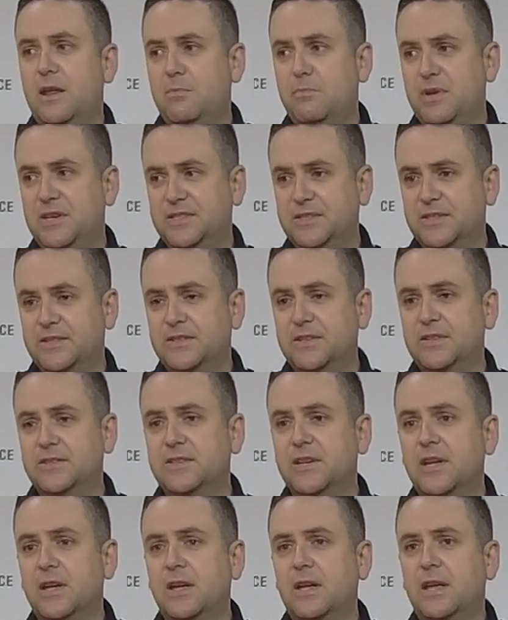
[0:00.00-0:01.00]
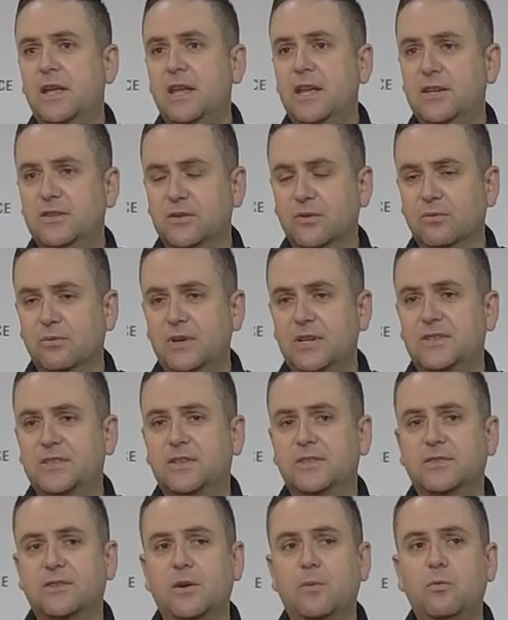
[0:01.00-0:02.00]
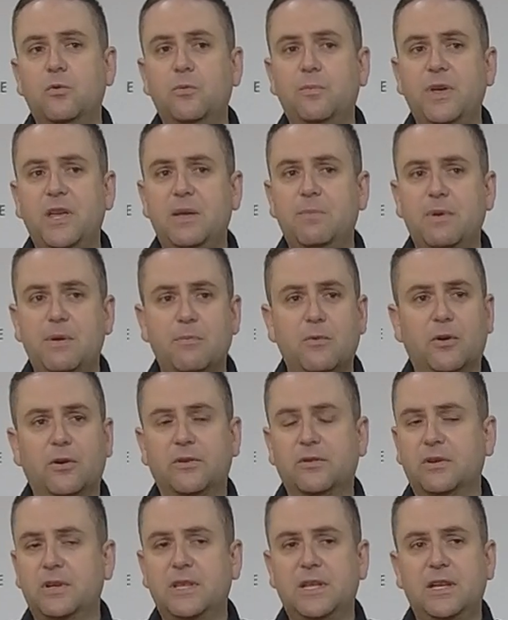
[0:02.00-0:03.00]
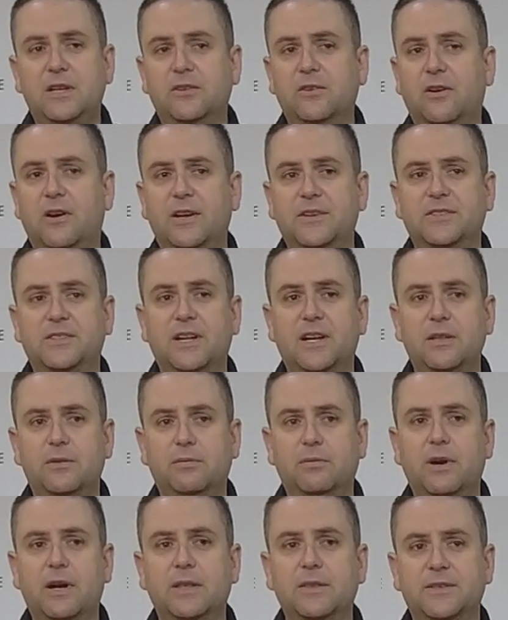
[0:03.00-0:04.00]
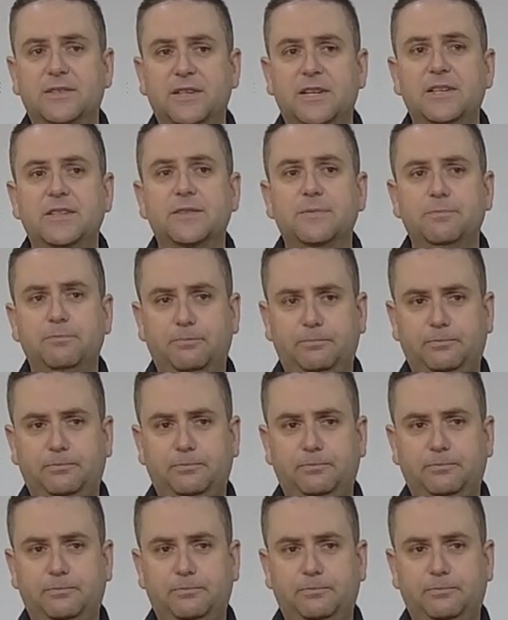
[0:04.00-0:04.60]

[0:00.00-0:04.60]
businesses is a risk. So we'll be monitoring the entire state throughout the season.